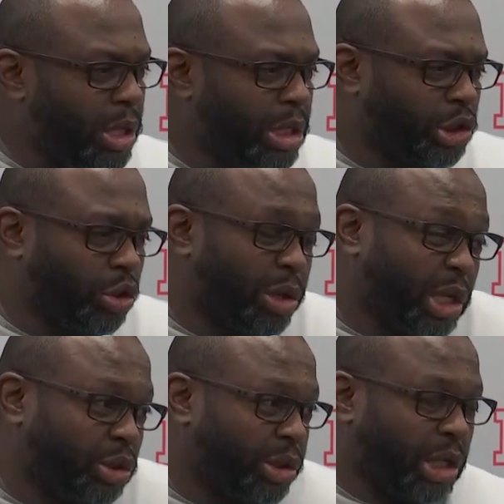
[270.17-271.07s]
And so
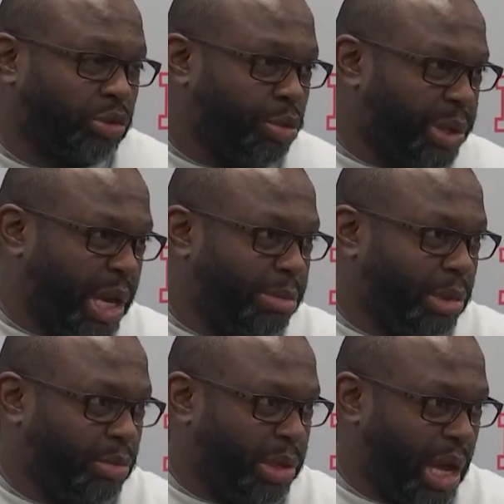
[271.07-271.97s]
that's what
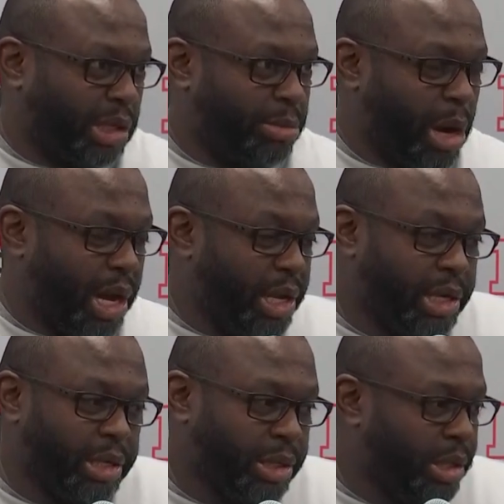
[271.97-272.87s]
we got to mind.
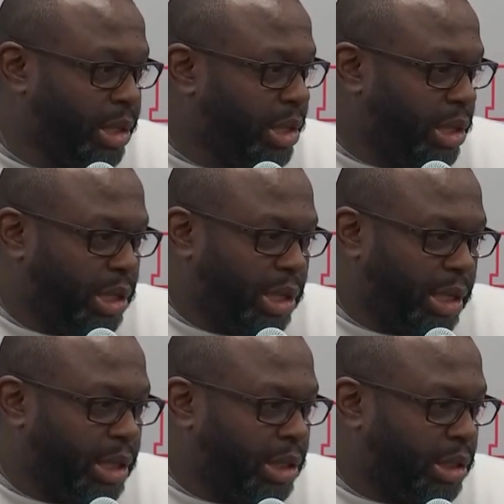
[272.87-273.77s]
And
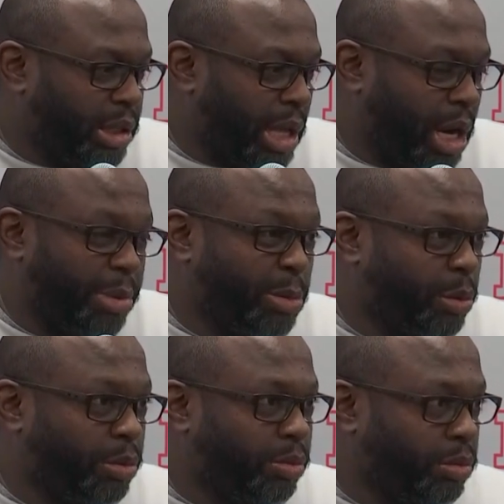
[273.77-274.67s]
And a lot of
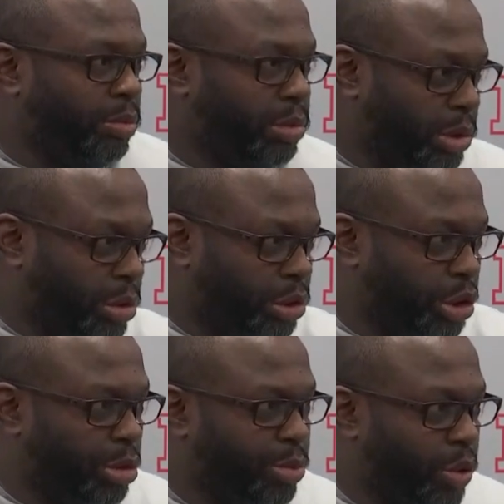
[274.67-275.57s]
people, you know, to
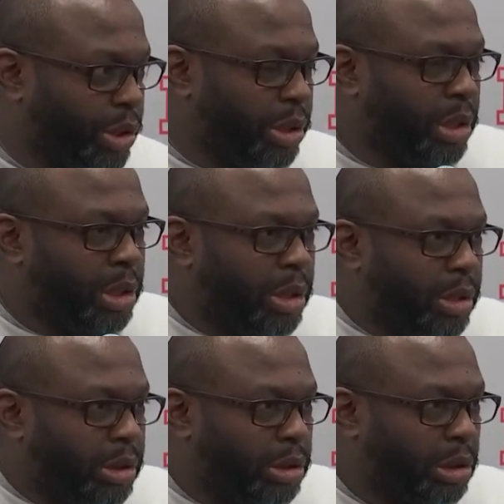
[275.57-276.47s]
your point,
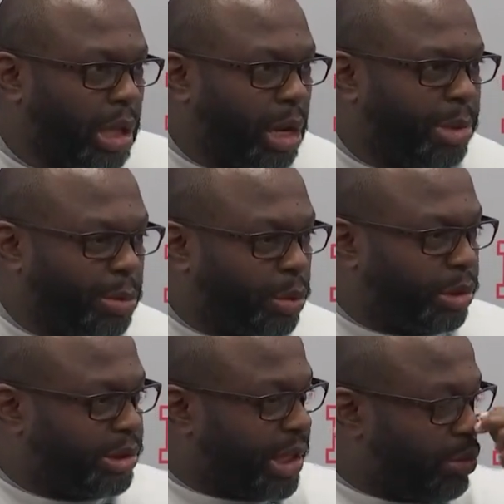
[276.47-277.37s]
a lot of people would
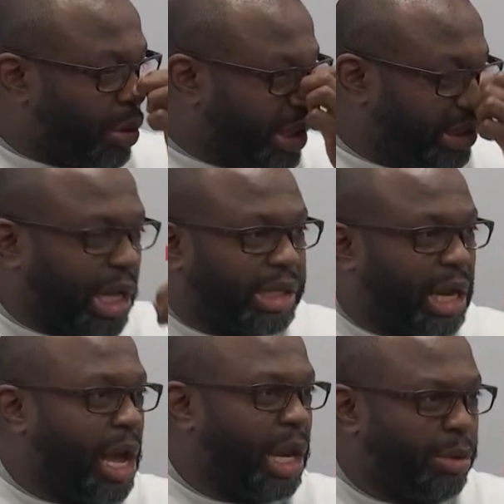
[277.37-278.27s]
have said, well, he's not
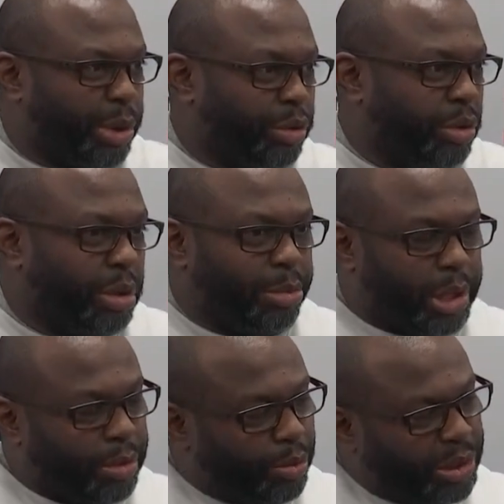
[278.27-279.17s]
that highly recruited,
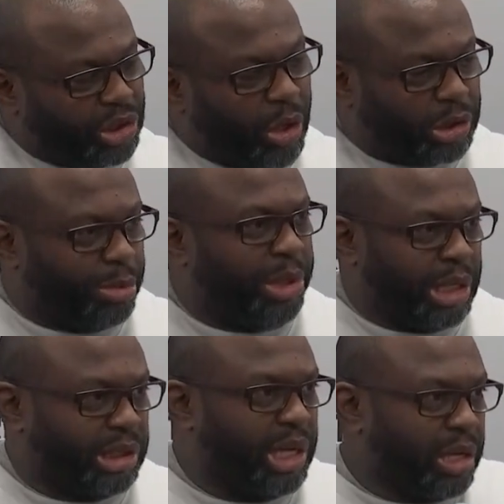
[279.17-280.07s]
but we saw some
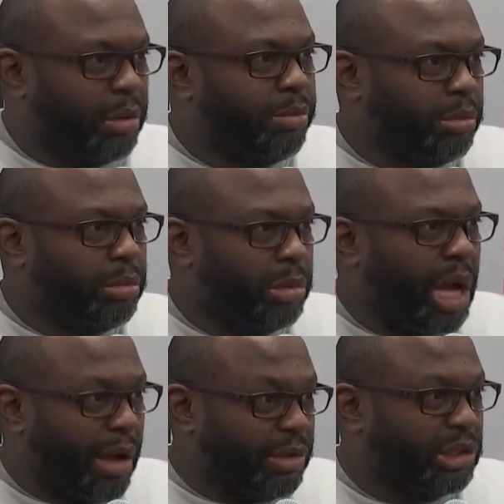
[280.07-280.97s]
things in him,
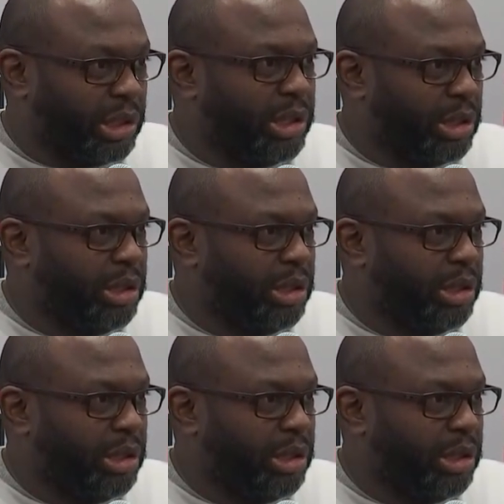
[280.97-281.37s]
obviously.